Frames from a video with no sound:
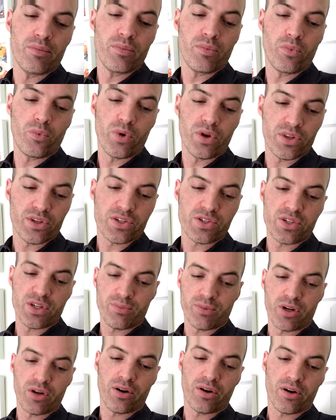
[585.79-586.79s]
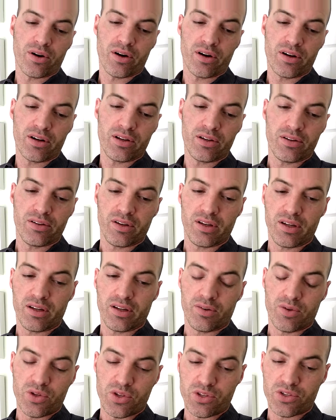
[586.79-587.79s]
with a SIM card,
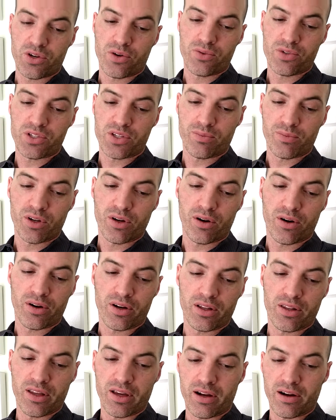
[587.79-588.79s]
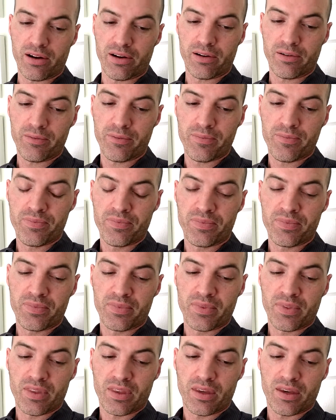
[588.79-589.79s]
with its own SIM card in there,
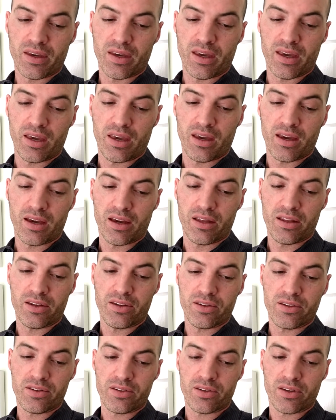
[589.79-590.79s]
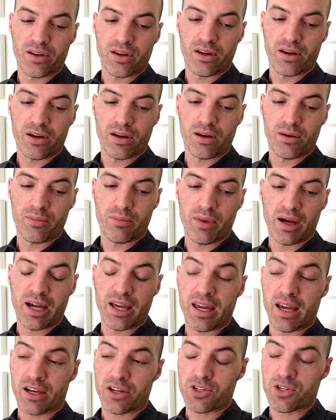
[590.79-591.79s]
and I
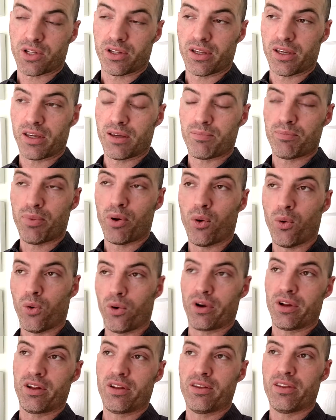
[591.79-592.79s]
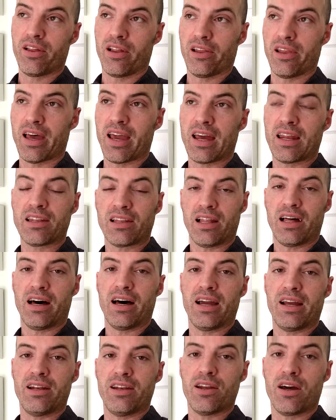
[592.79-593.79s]
actually ported the
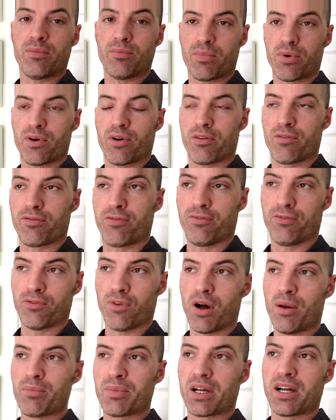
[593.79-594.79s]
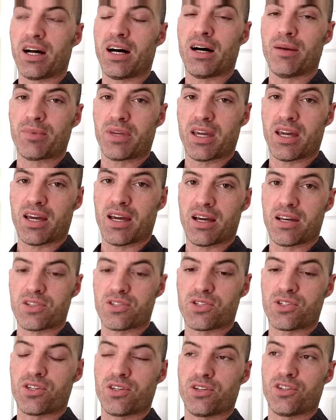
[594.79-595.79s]
landline number from
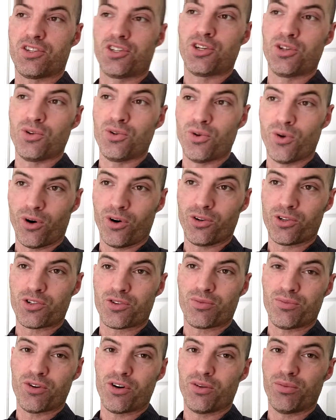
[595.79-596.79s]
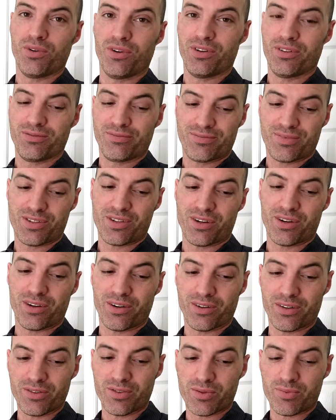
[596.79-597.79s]
Comcast to Ultra Mobile,
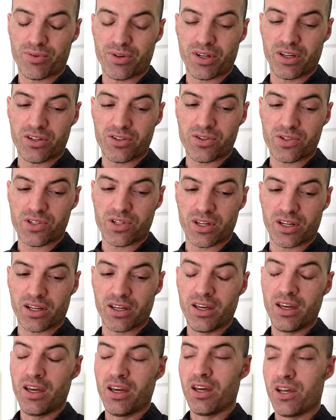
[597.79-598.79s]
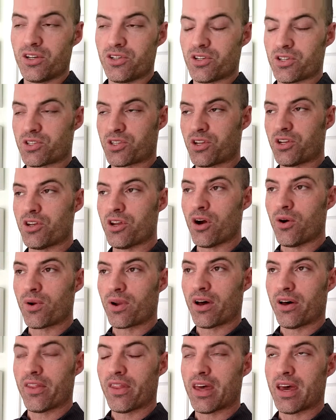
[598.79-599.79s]
so it was pretty interesting. Just a note
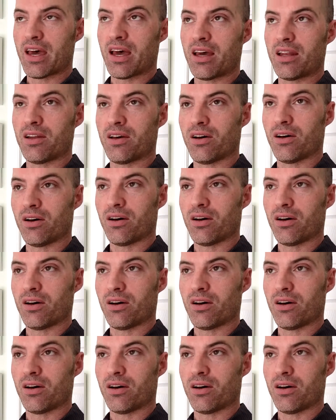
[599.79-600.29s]
on that,